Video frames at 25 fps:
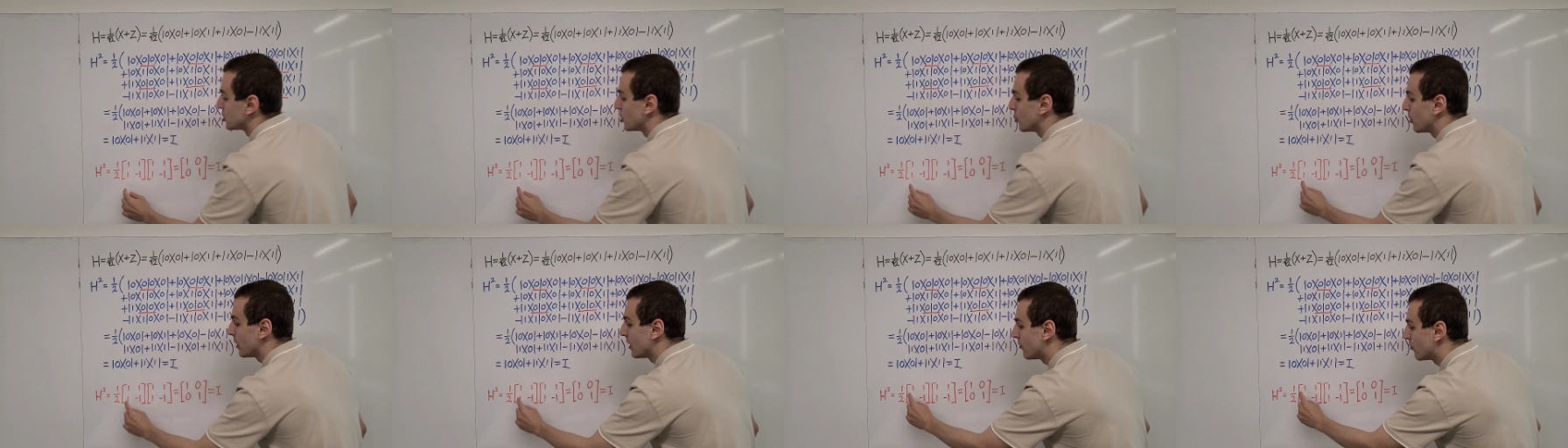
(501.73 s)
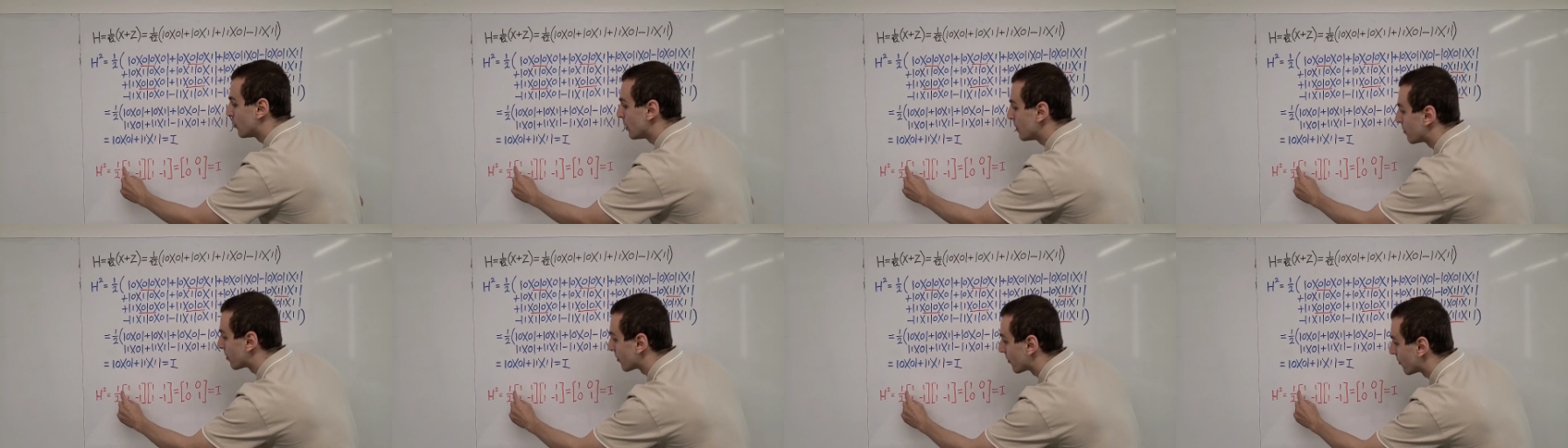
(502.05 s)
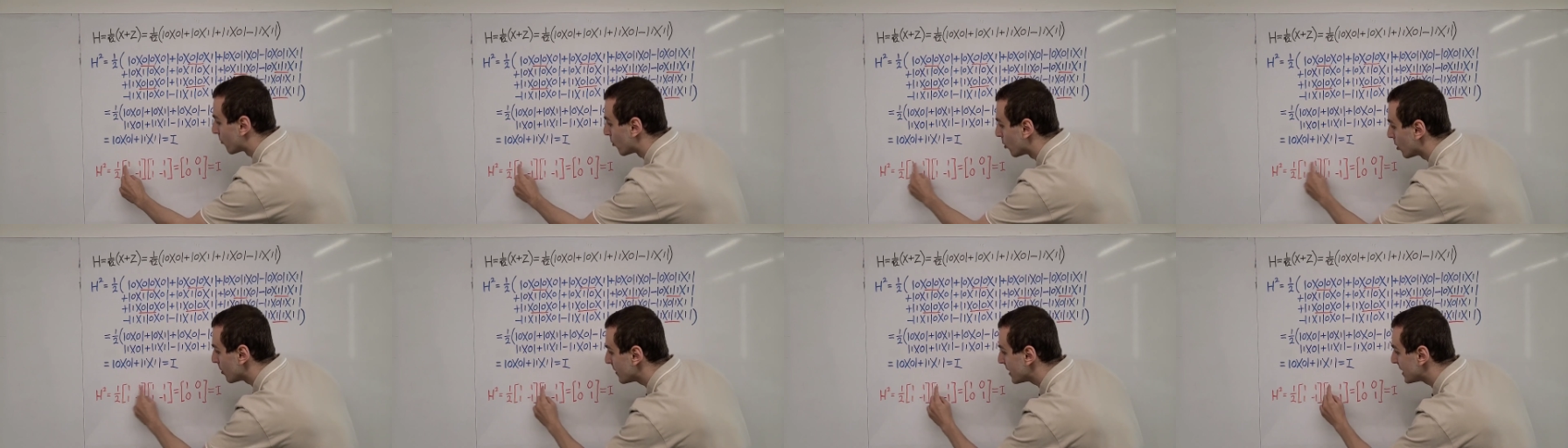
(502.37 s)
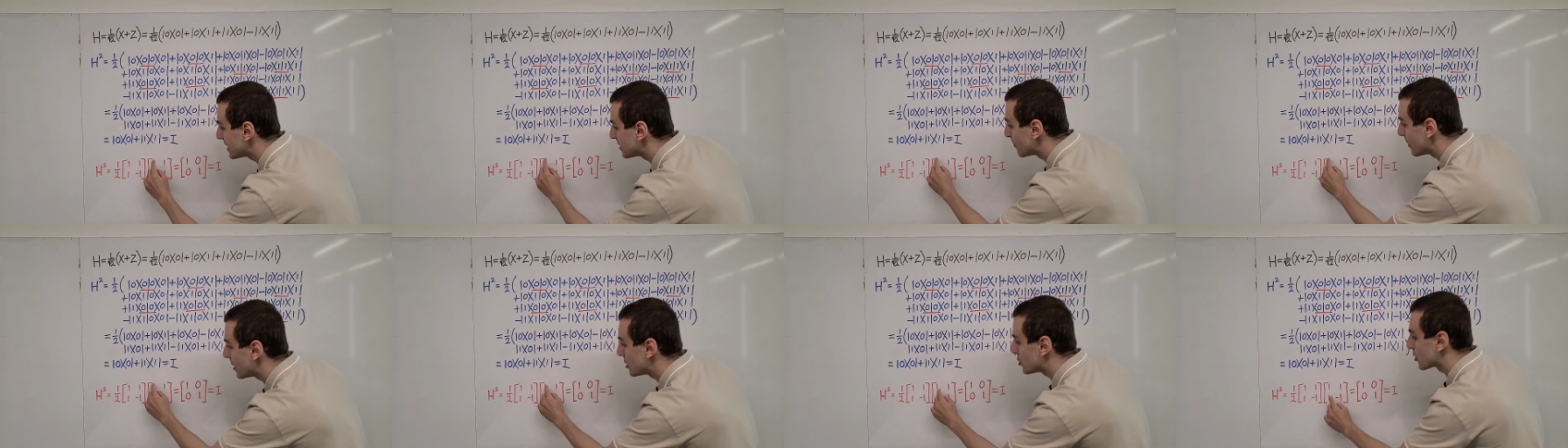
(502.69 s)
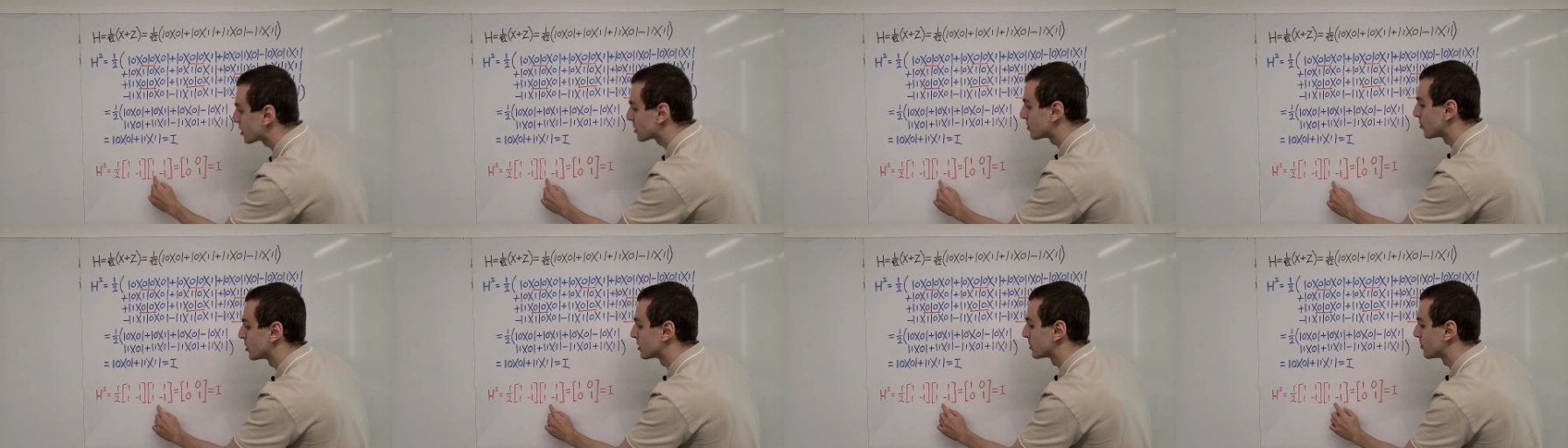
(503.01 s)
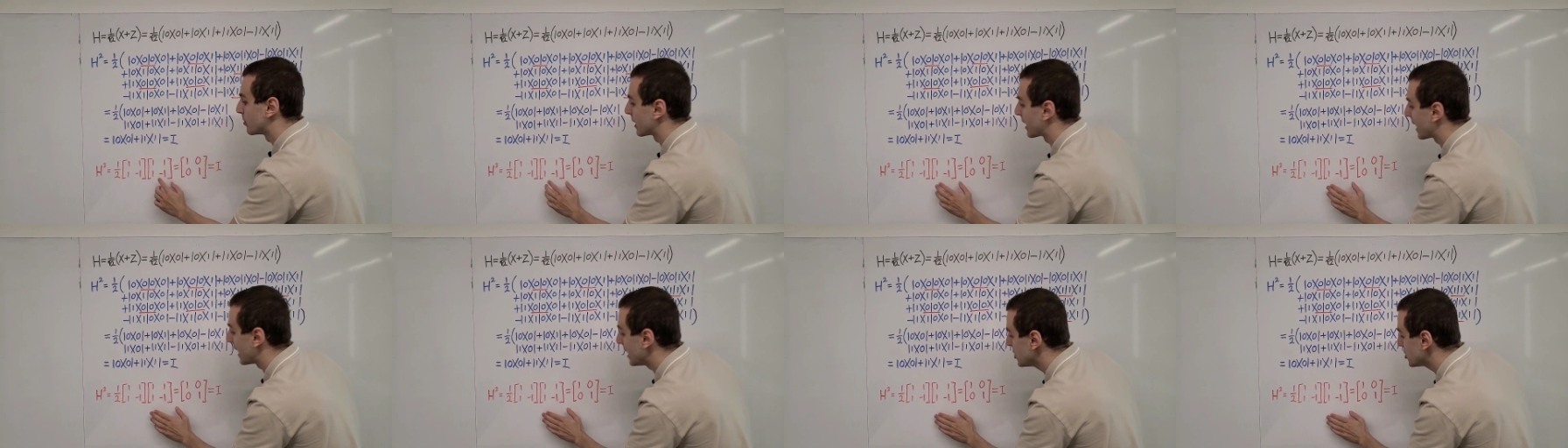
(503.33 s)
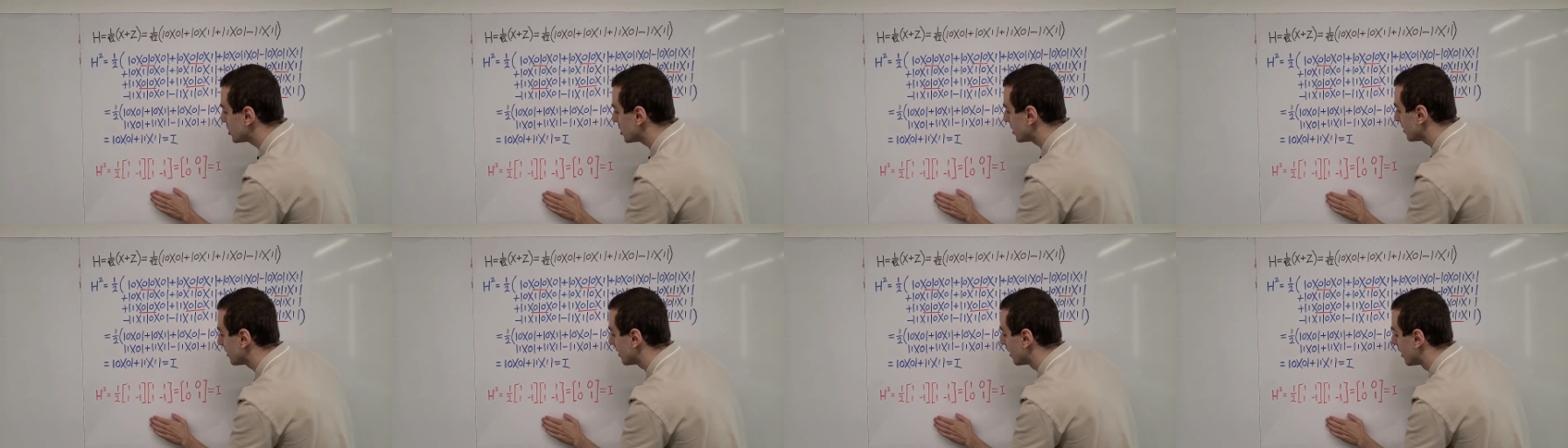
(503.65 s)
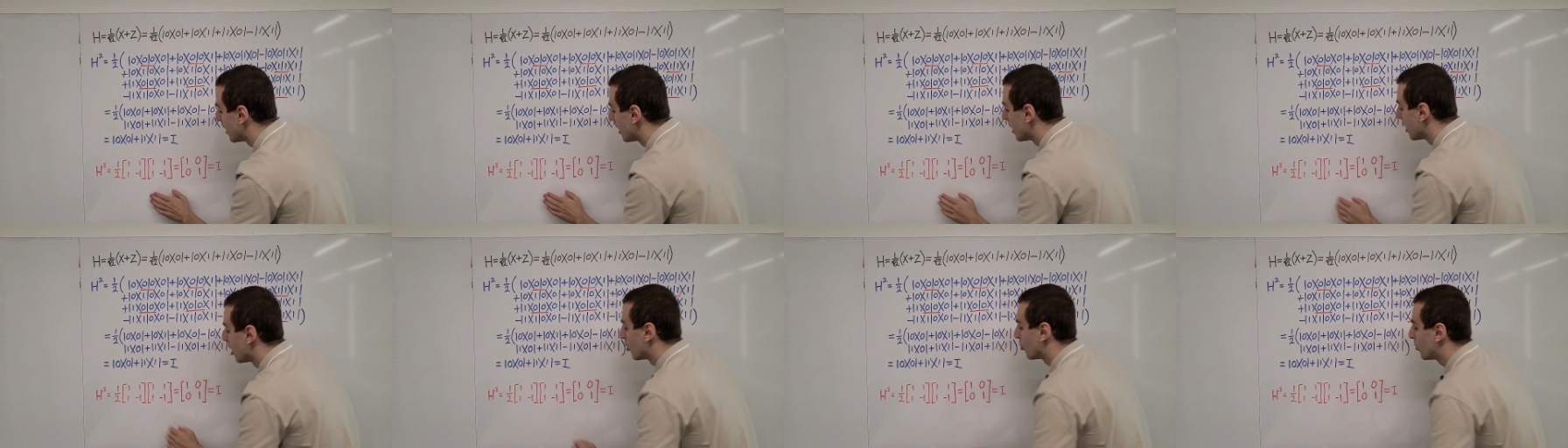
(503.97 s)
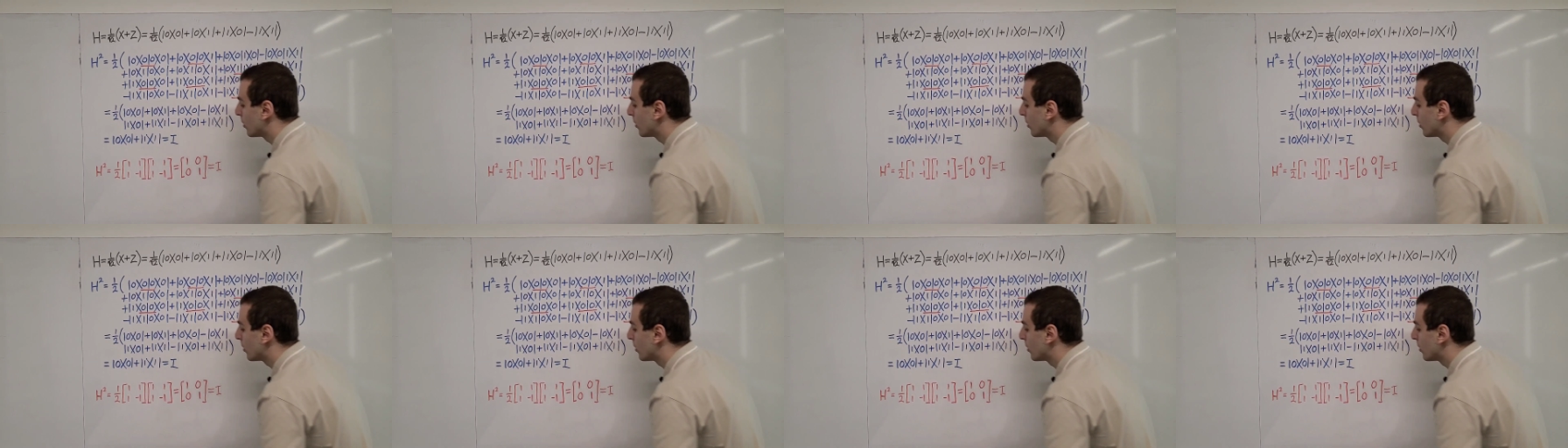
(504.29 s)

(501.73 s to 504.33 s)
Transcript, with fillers: So if we perform this matrix multiplication,